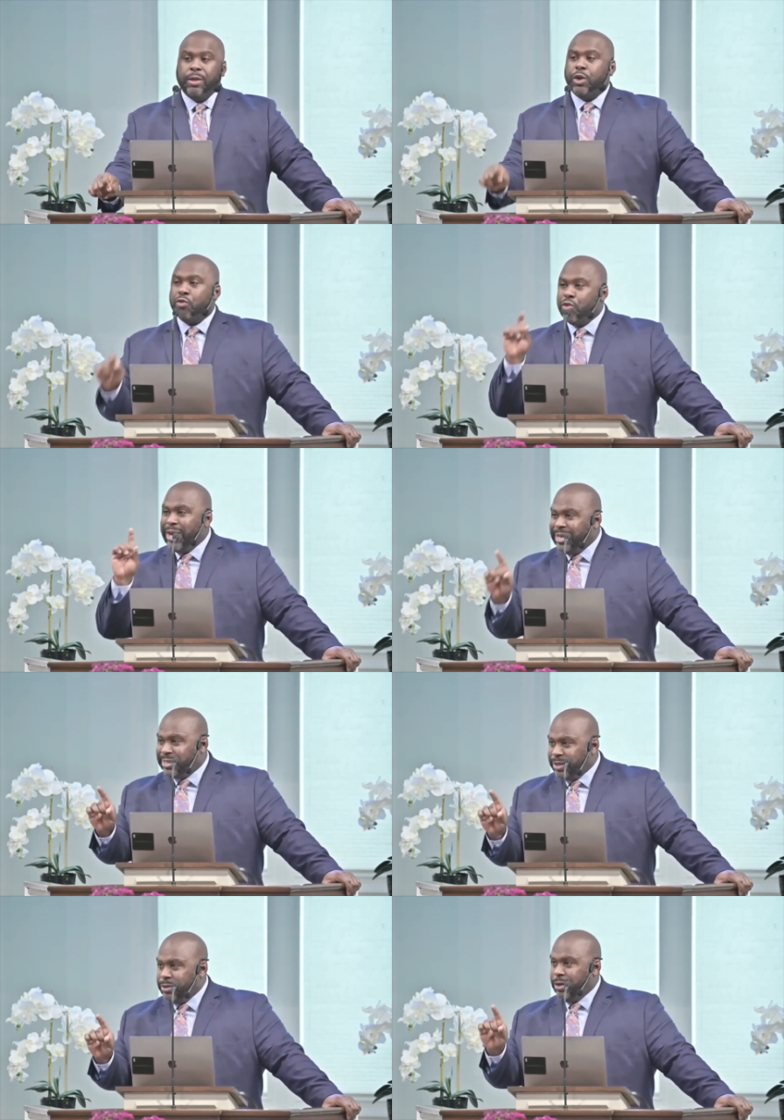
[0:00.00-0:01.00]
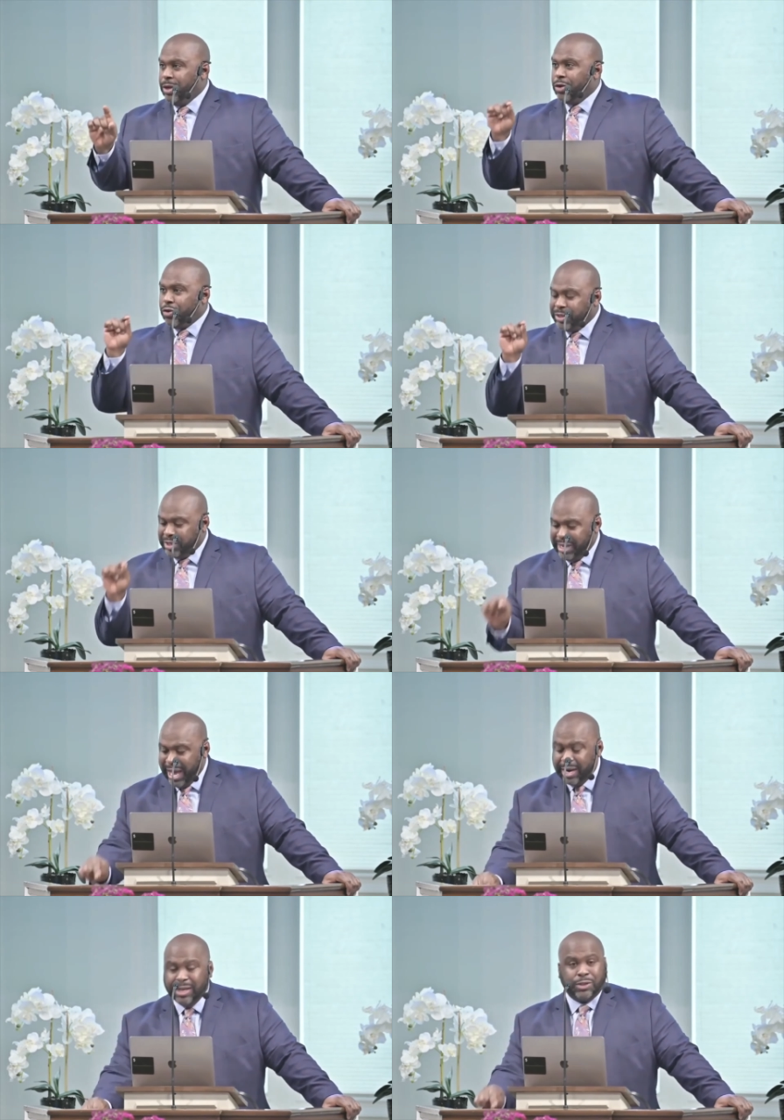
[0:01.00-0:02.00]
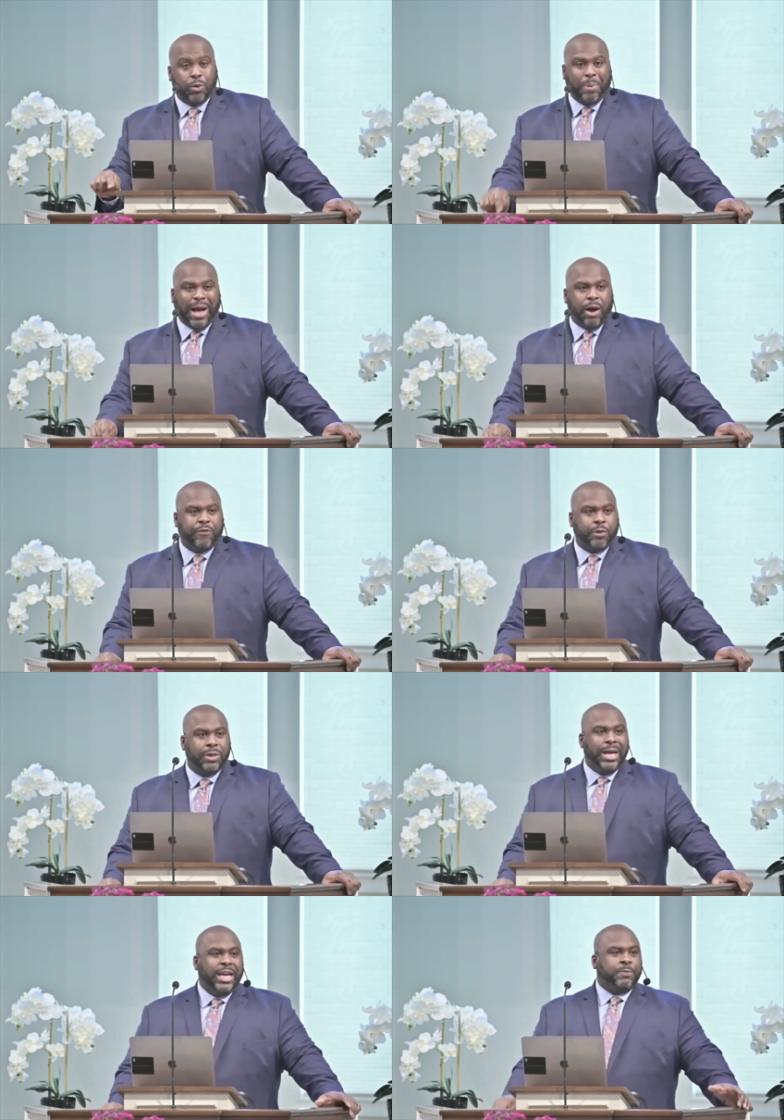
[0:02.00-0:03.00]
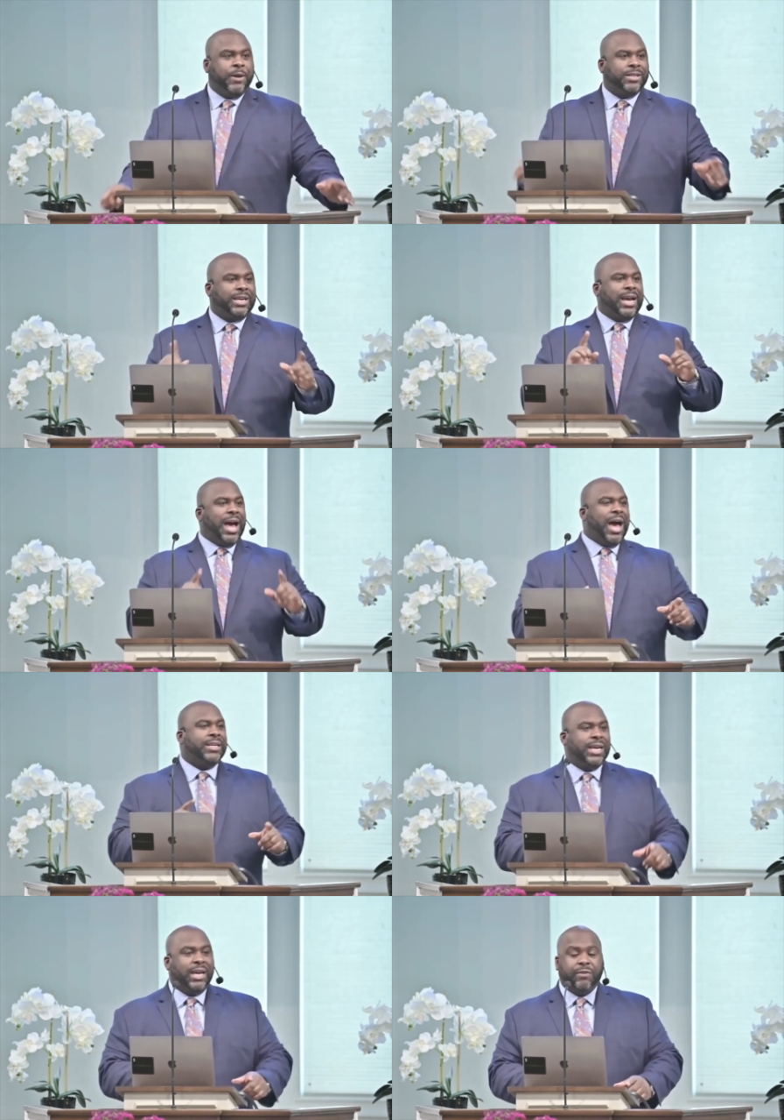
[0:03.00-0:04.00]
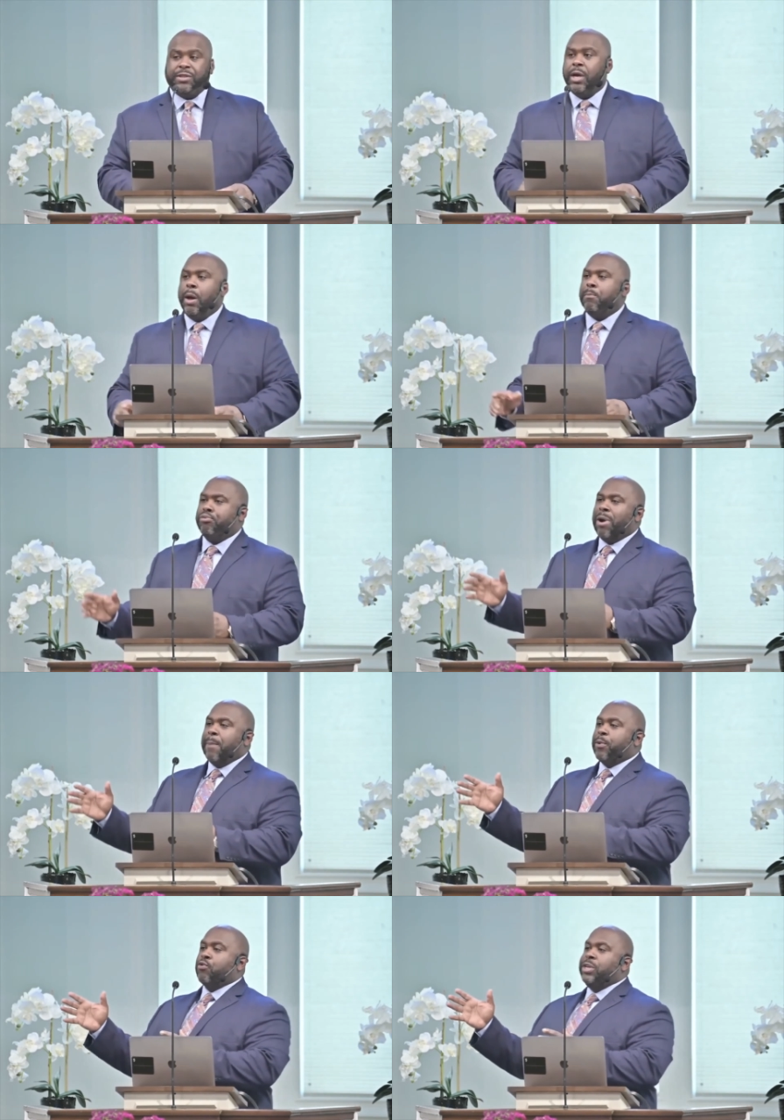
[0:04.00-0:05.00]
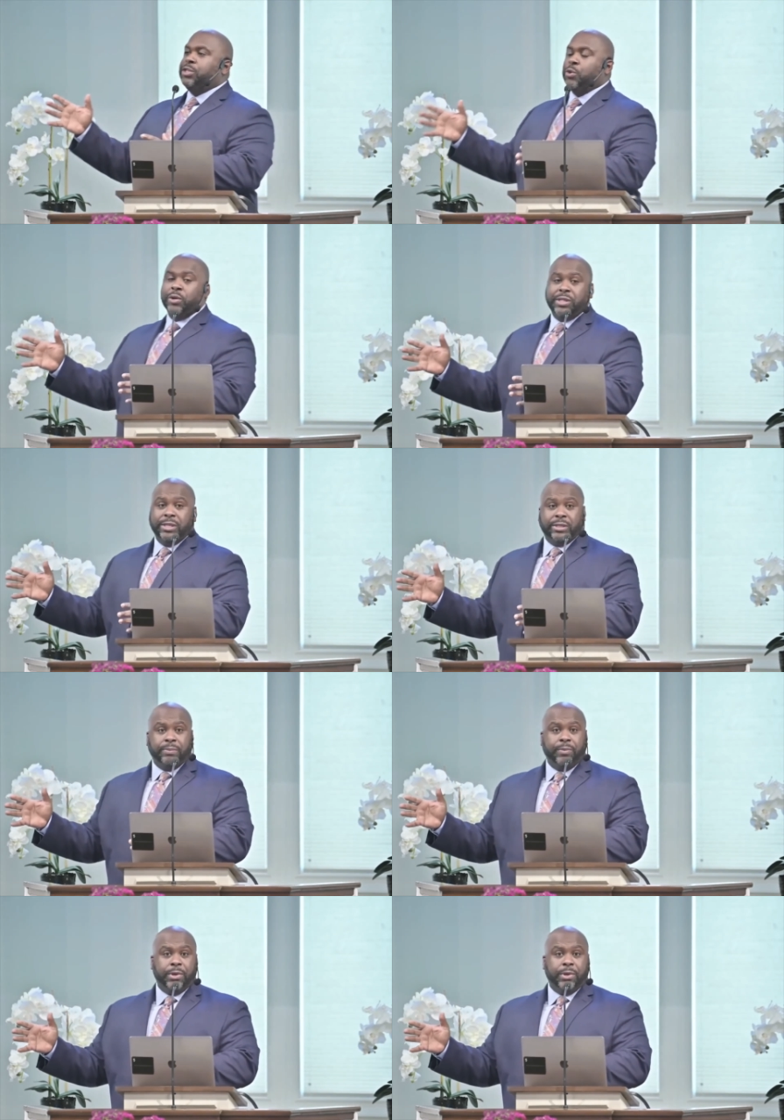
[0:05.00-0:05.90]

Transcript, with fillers: The reason Christianity is so powerful is because God gives proper resources.